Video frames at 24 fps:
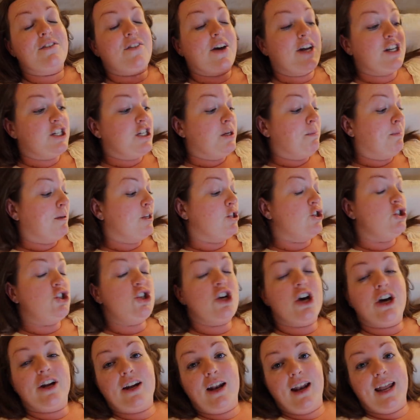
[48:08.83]
I've actually been
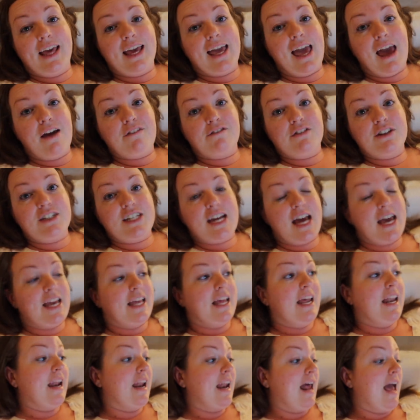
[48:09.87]
journaling every
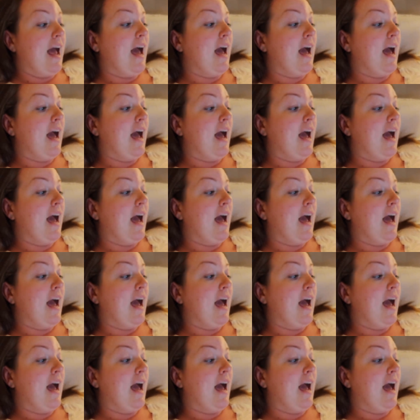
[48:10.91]
day in an